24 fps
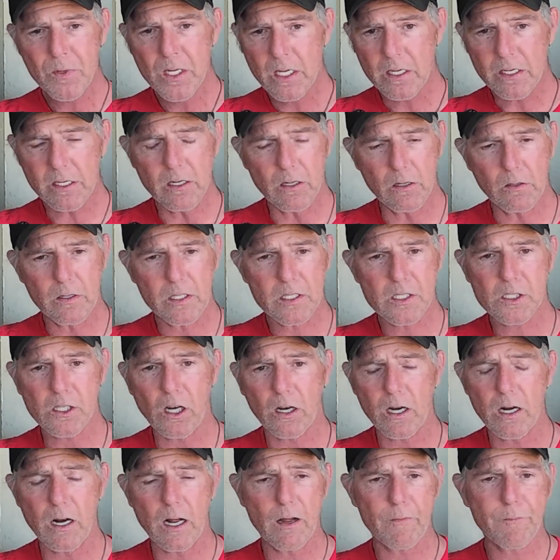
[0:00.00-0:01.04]
you know, it
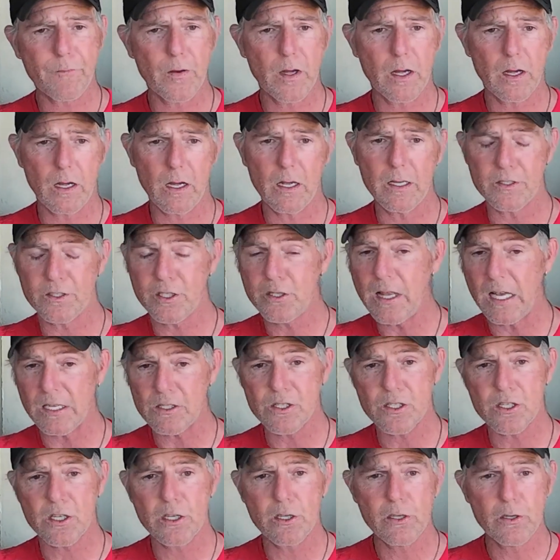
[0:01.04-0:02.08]
started off in
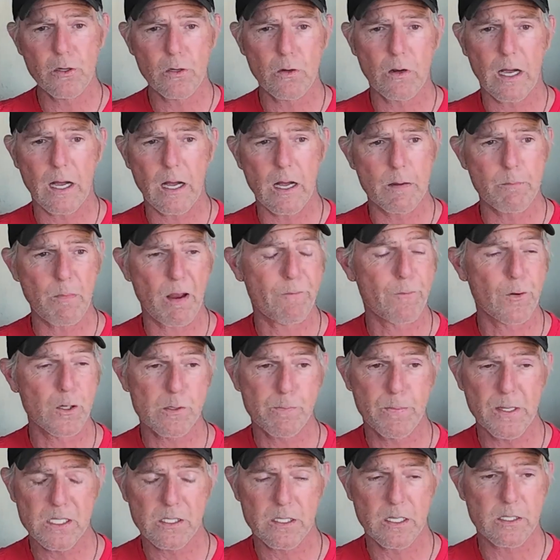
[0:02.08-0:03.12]
2002, my first
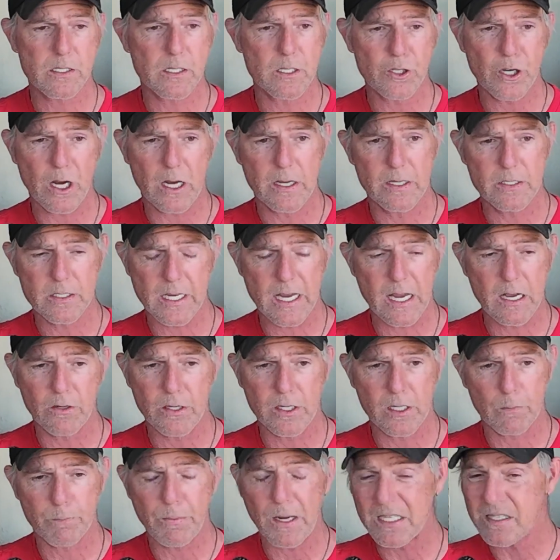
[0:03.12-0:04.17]
business in town
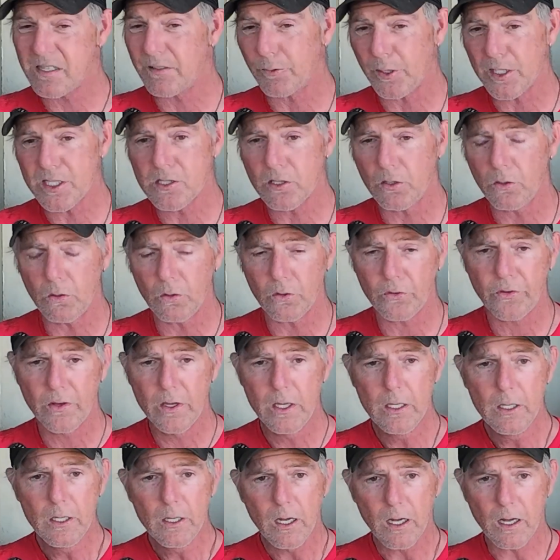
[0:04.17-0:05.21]
here, Positive Resoles.
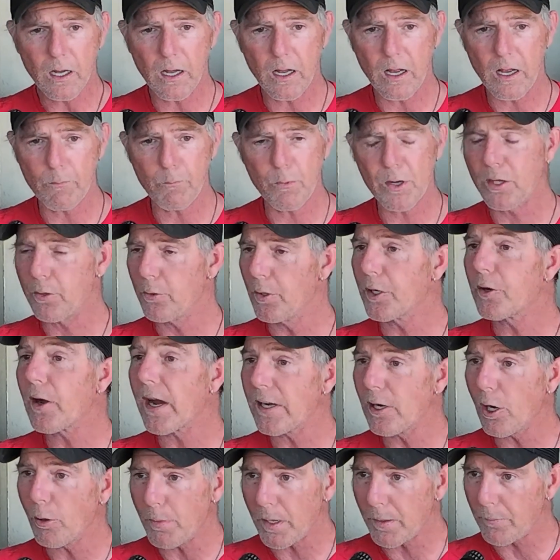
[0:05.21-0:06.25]
We threw a
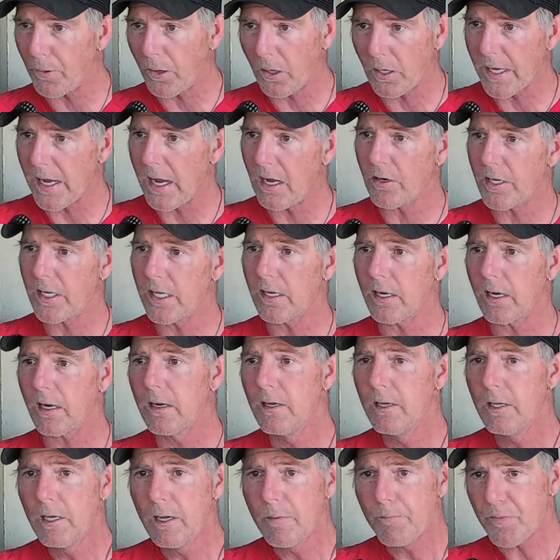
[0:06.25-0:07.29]
grand opening party out here.
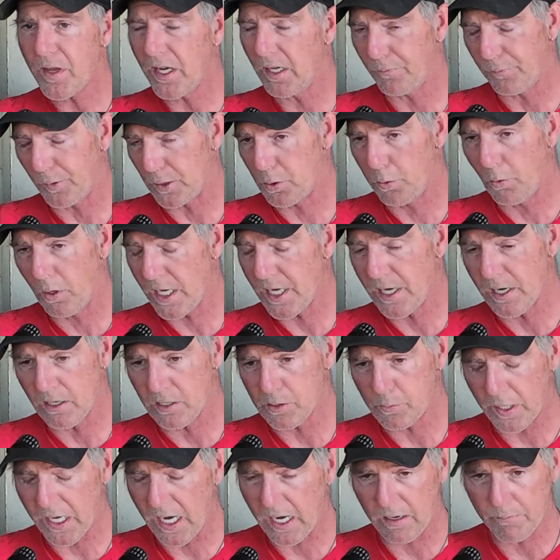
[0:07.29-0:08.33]
And for 20
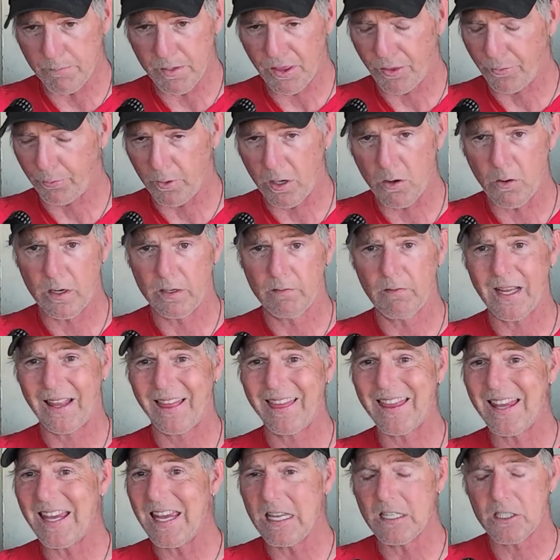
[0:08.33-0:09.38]
years, we kind of been throwing like
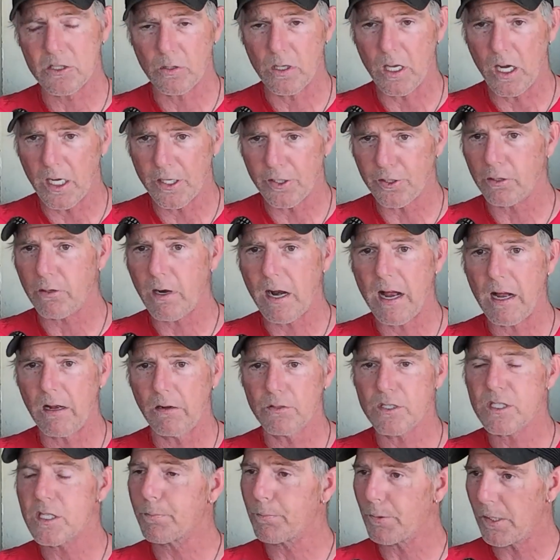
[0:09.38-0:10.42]
these sort of
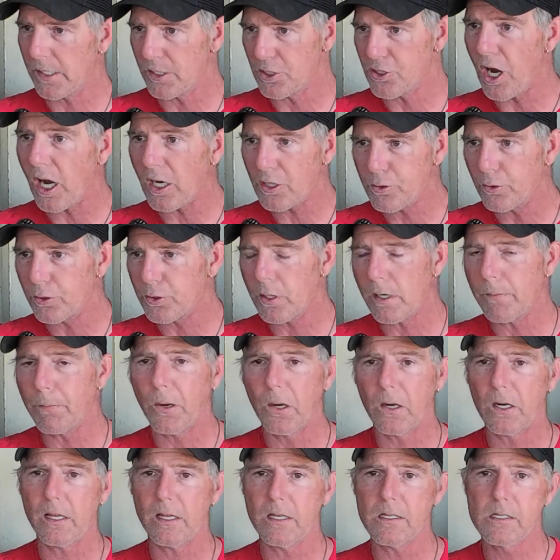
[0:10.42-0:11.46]
underground spring Joshua Tree
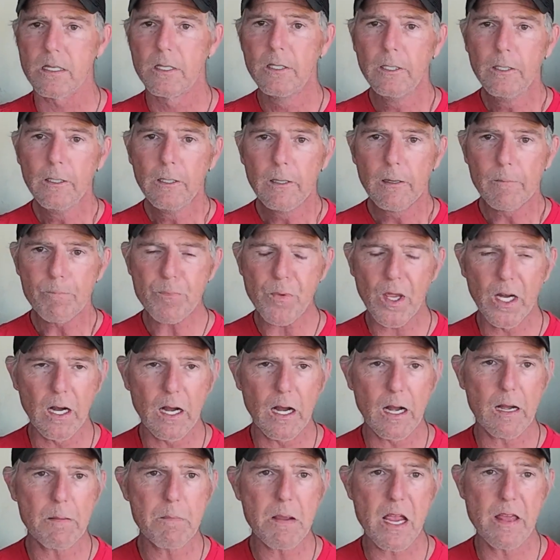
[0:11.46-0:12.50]
parties.
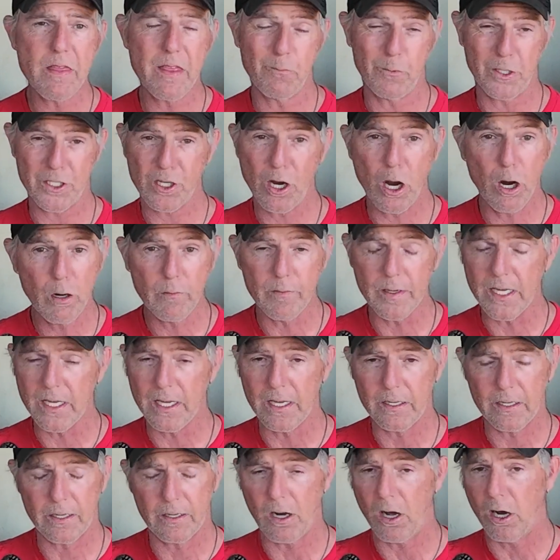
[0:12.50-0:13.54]
And then when COVID
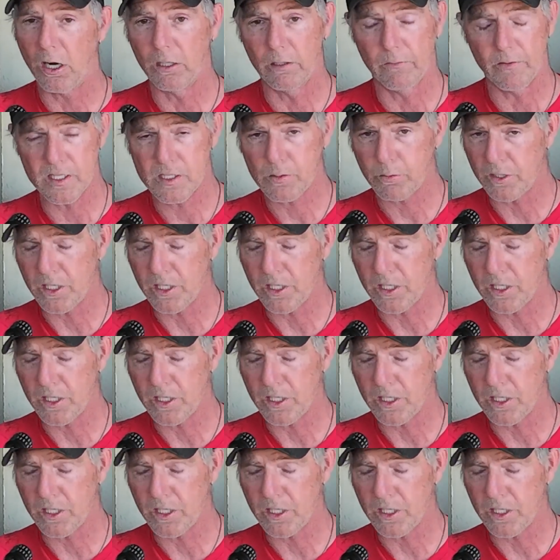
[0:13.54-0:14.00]
hit and all of us